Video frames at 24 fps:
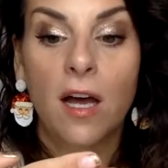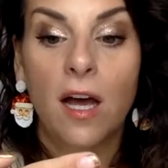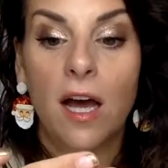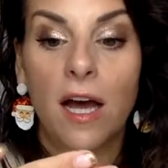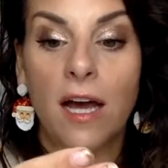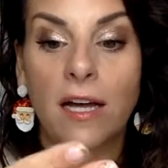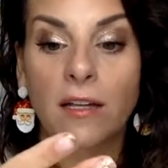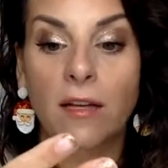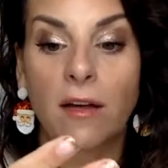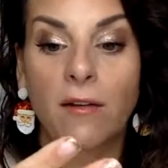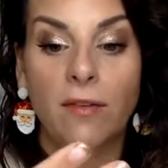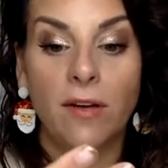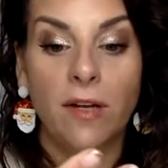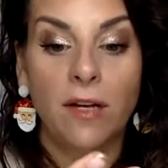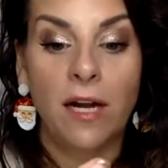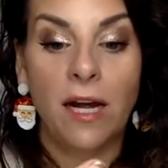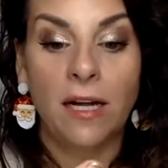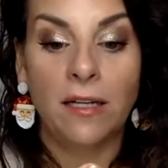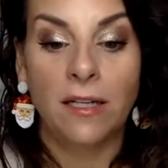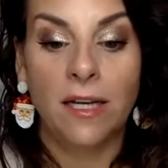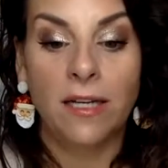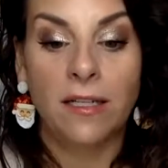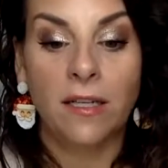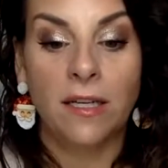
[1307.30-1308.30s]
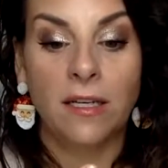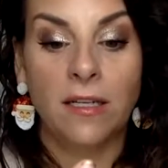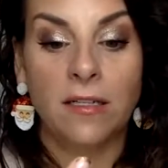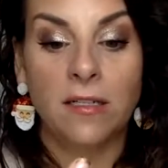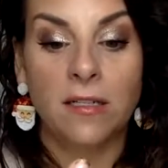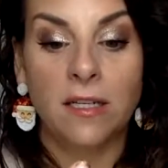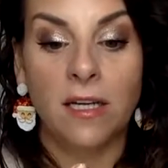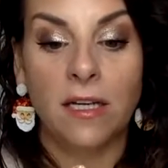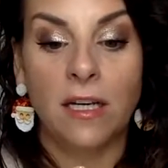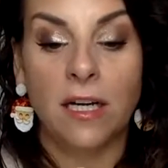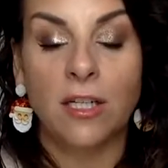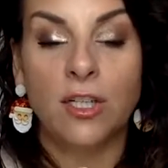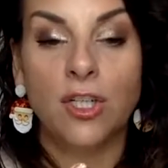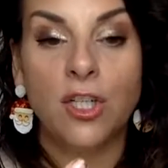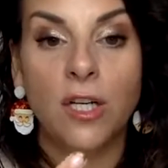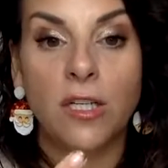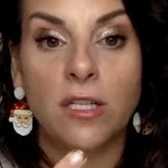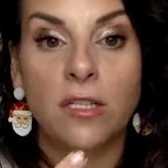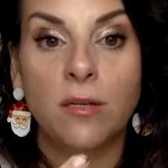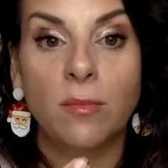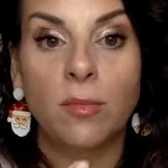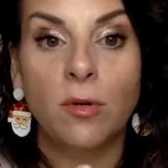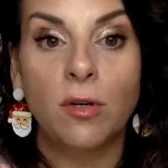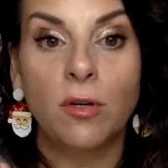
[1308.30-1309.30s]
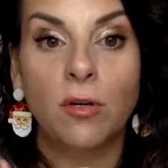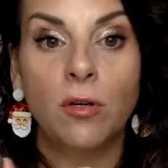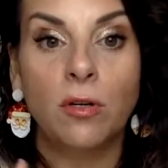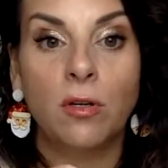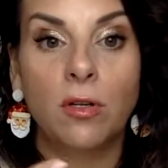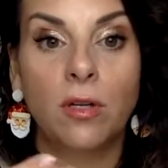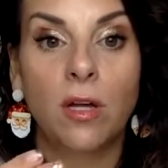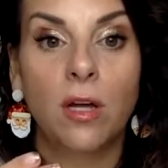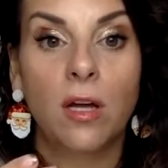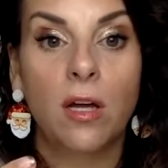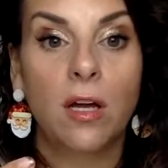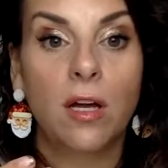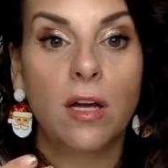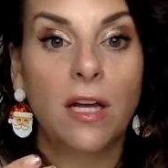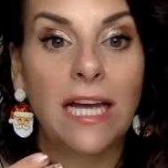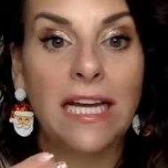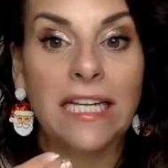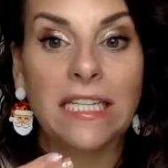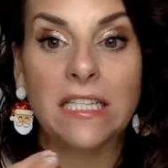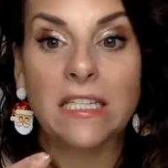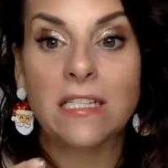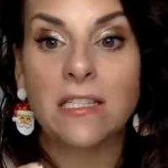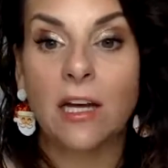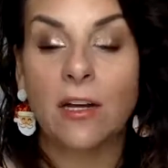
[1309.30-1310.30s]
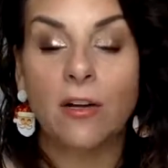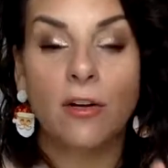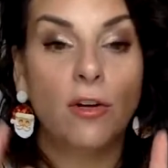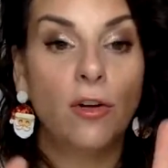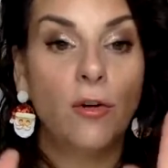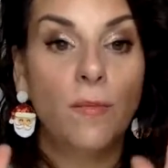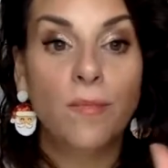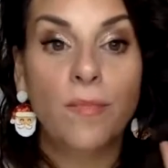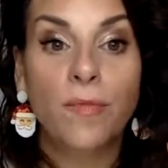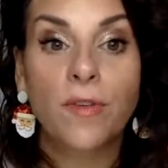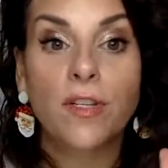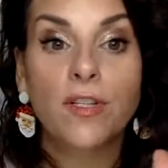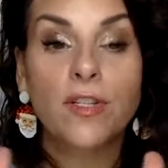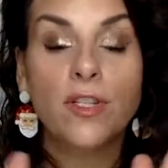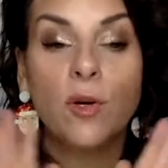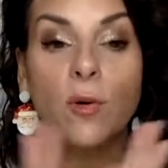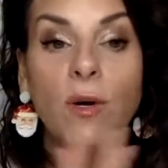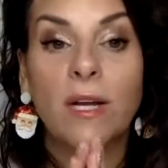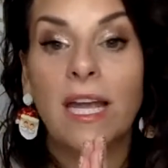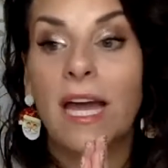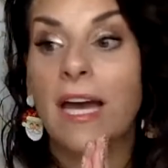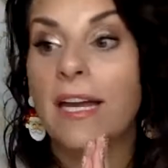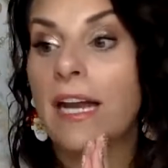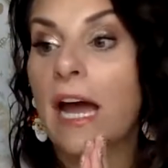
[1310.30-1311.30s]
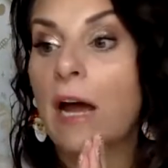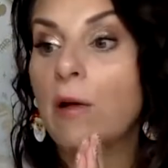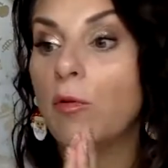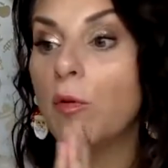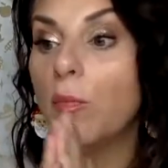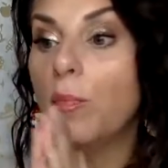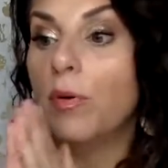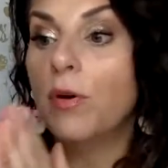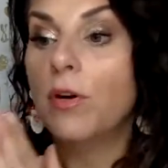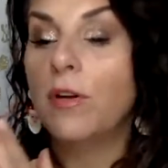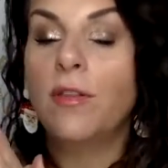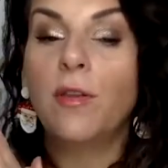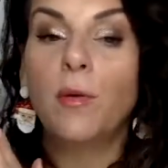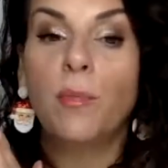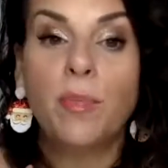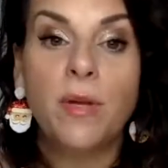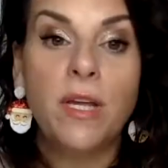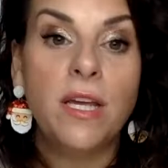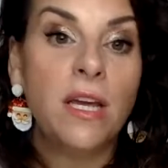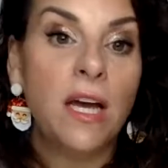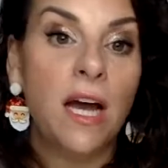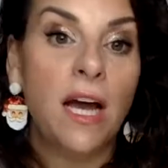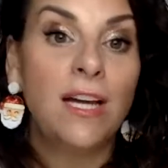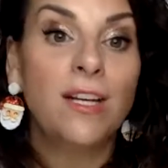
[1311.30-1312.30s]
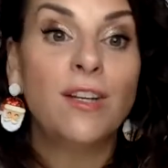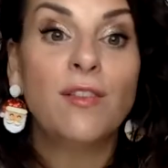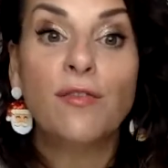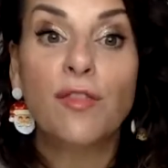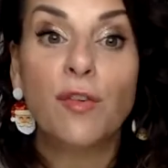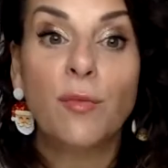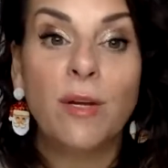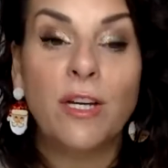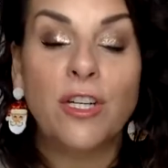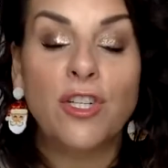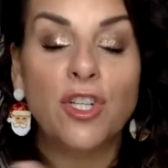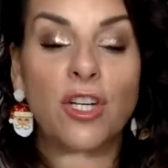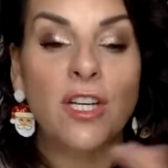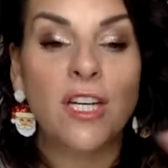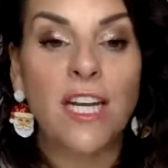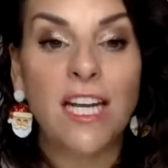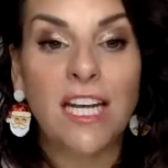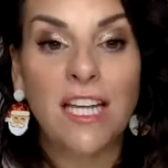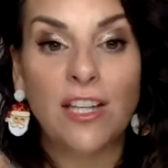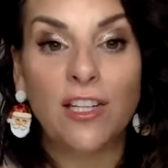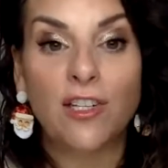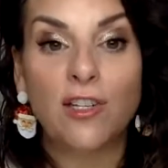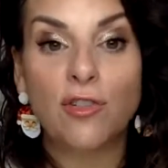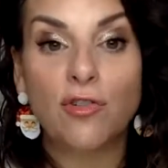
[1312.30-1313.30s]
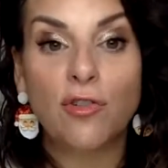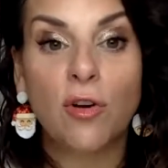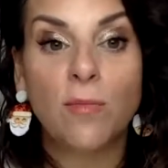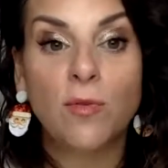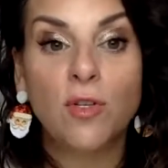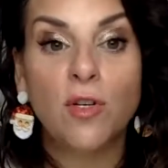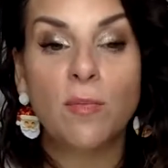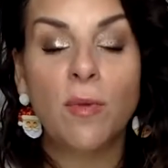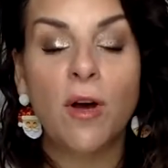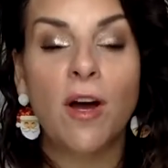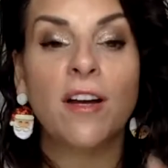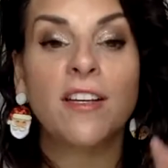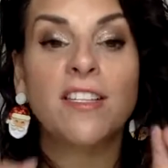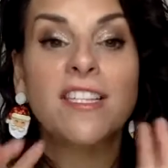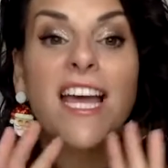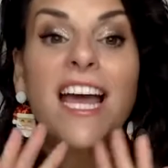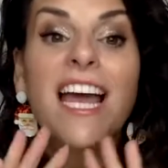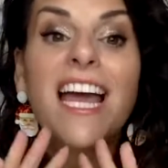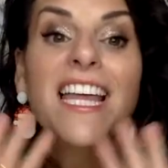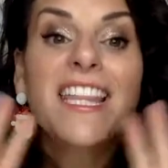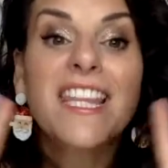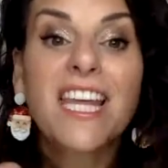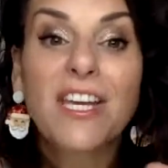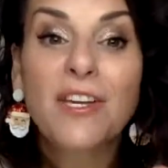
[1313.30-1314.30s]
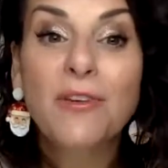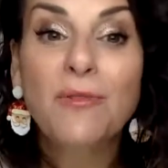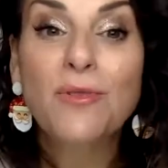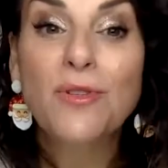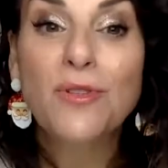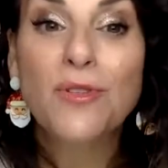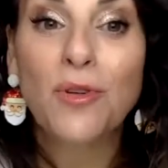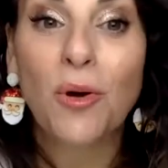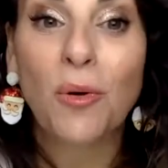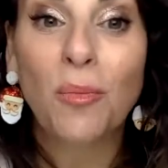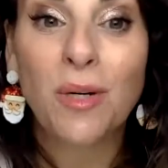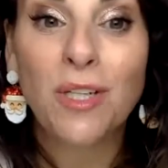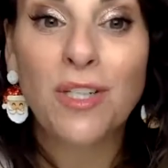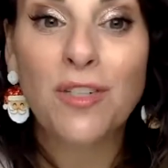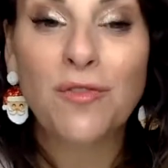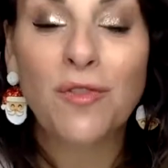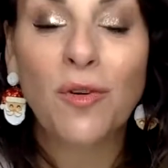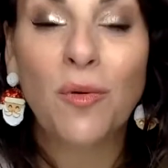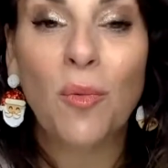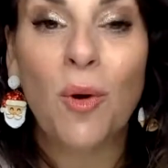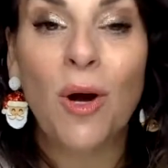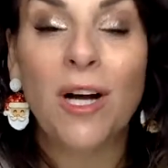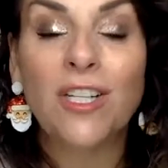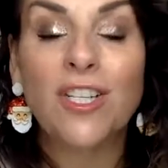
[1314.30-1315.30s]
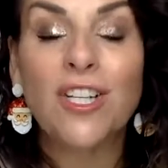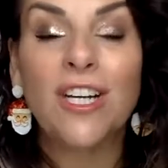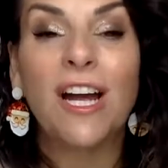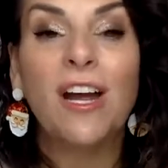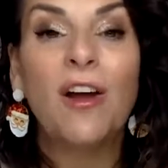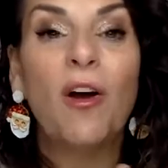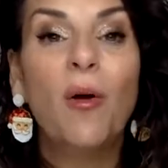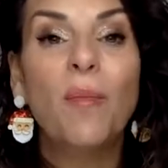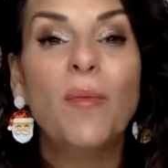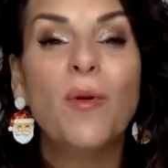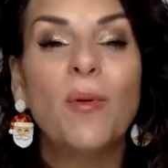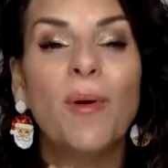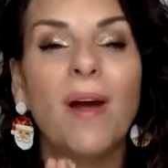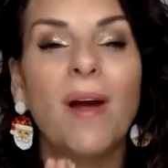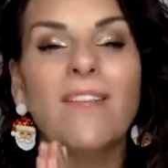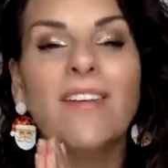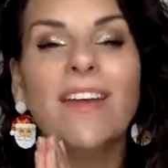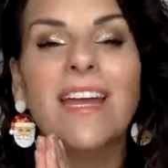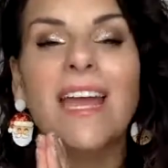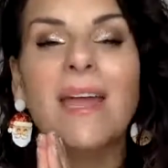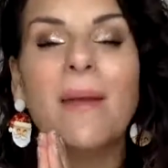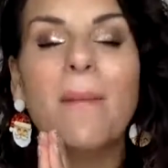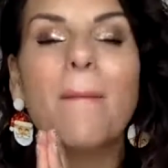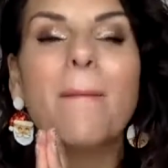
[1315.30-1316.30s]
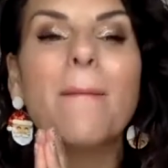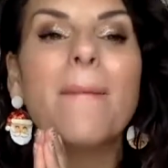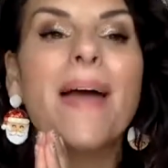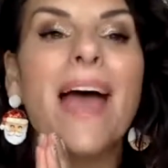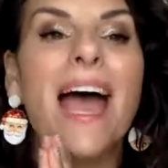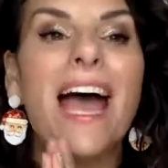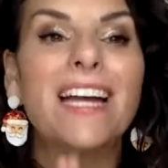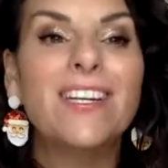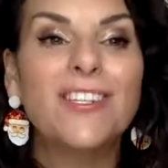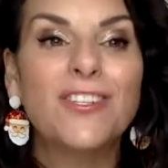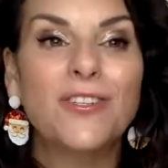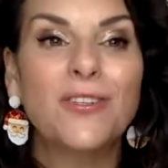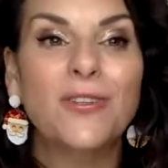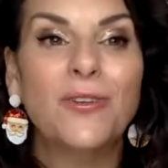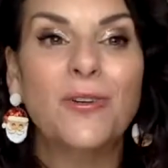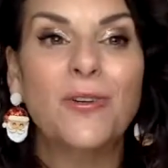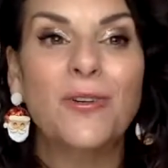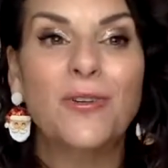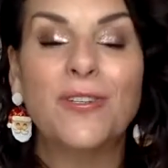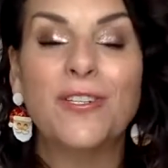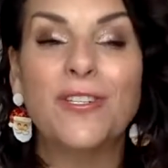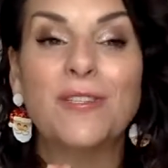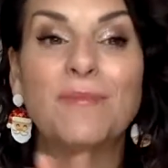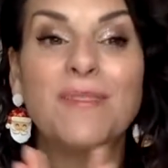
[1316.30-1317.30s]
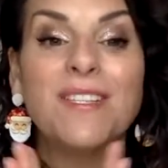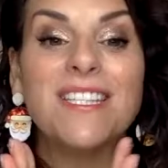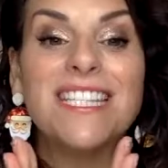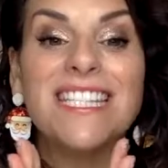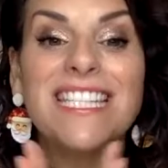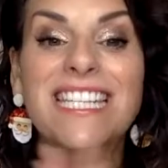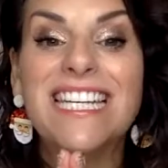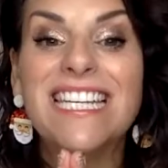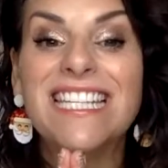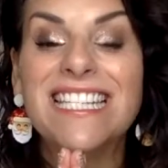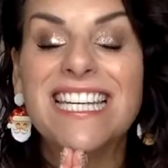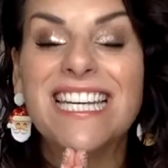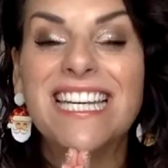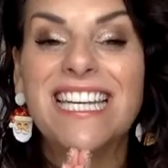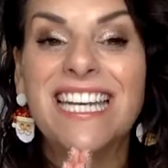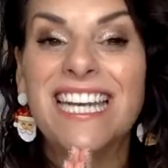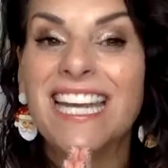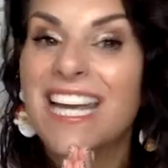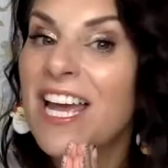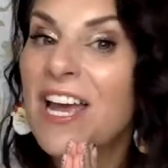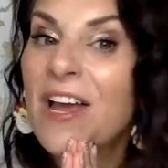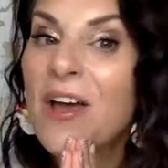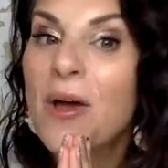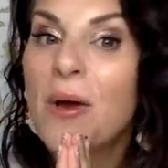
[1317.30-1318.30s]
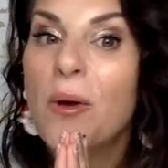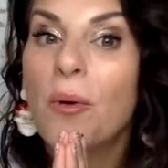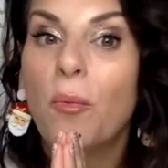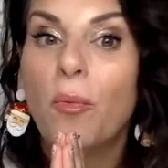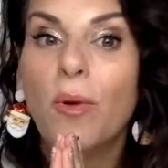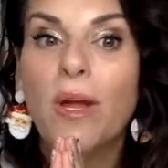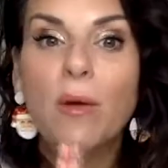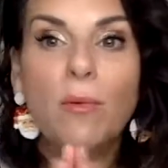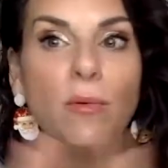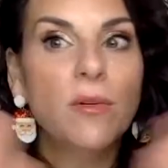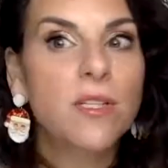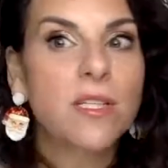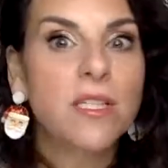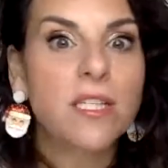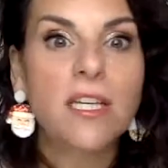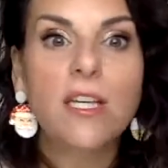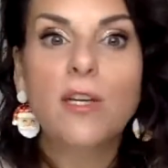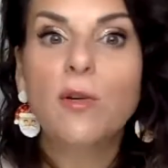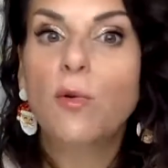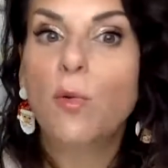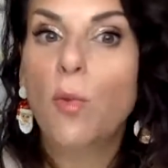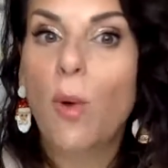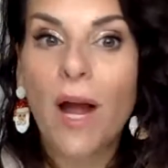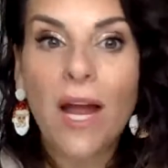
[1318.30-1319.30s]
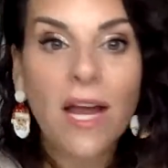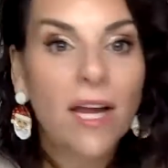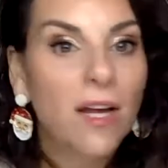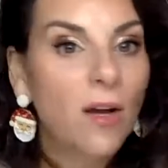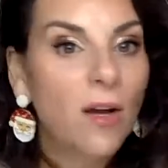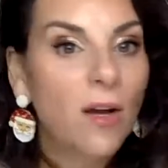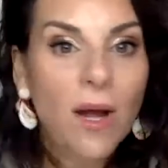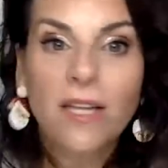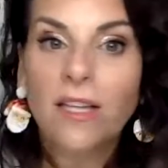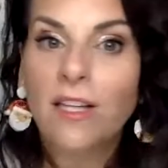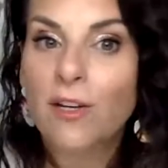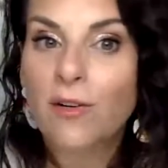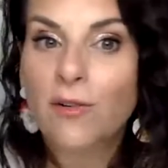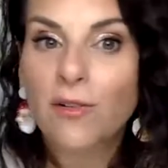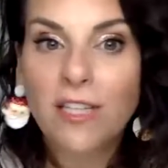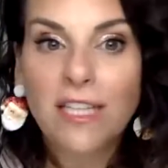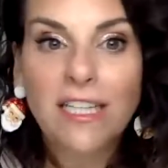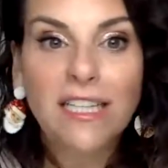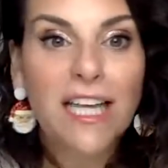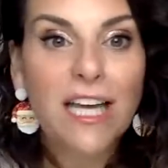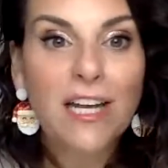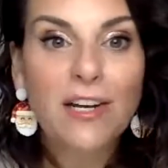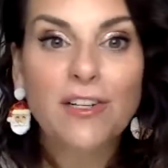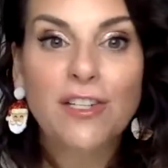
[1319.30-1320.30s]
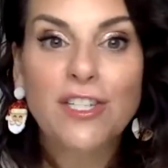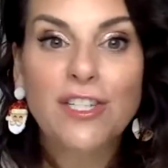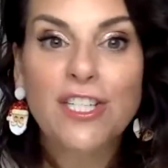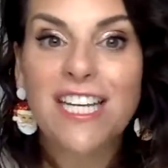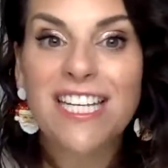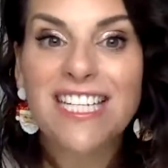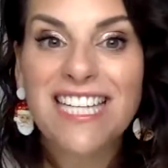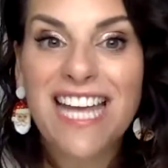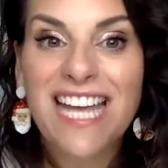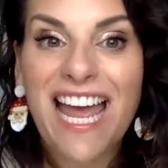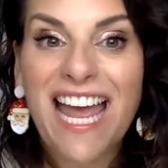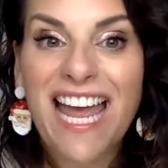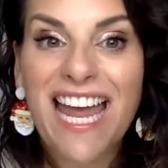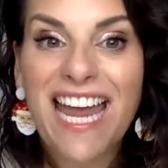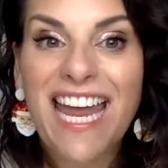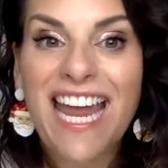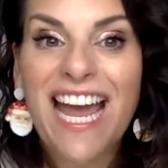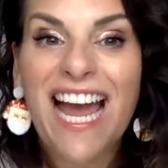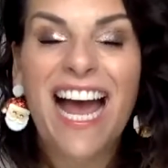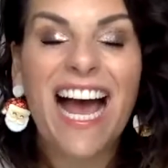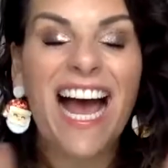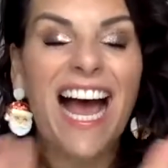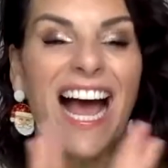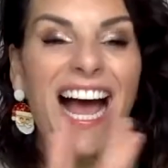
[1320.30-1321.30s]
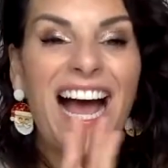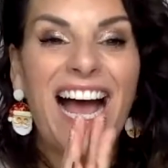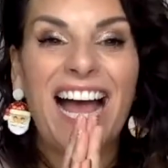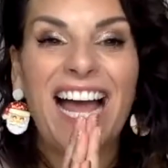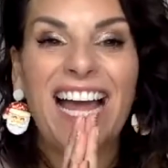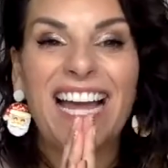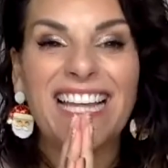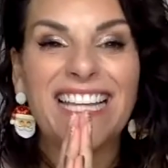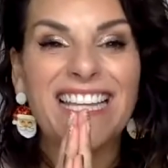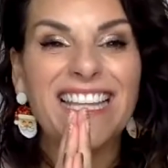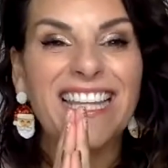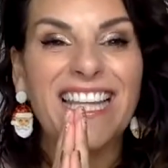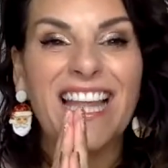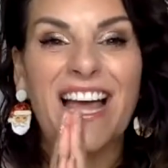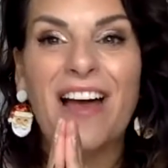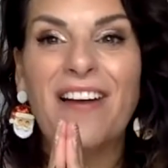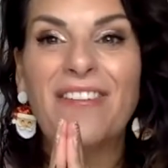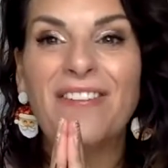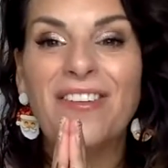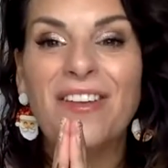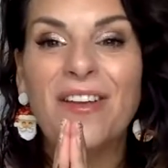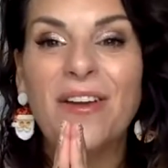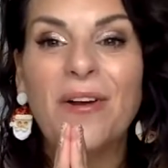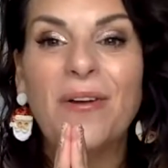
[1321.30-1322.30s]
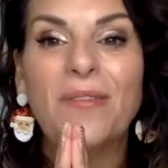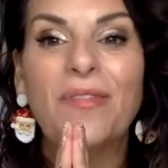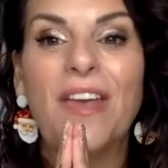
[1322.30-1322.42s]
I love it. I like that it's like adjustable and subtle. So again, I will put the Be Kind information in the description box. Thank you so much for watching. I hope you are having a magical Christmas season. We will see you what quite literally later today. I love you.